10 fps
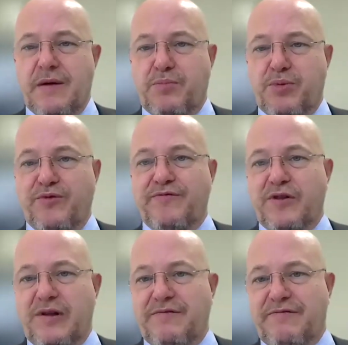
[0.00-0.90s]

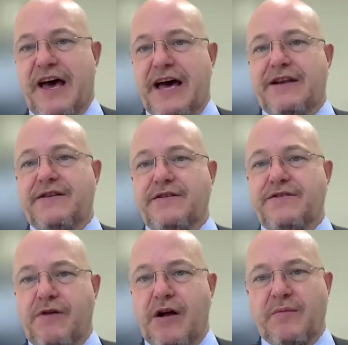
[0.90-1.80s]
reapproval of that
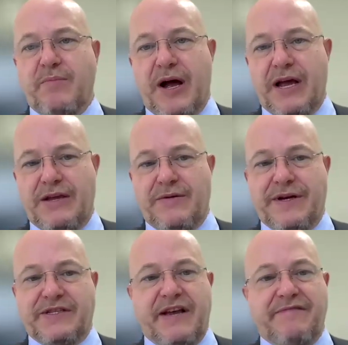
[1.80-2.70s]
drug by
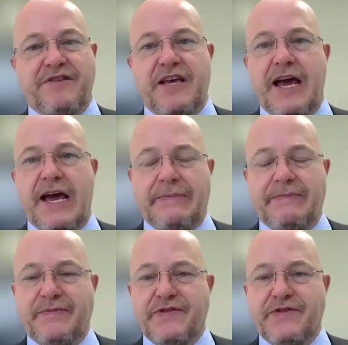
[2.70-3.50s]
US FDA.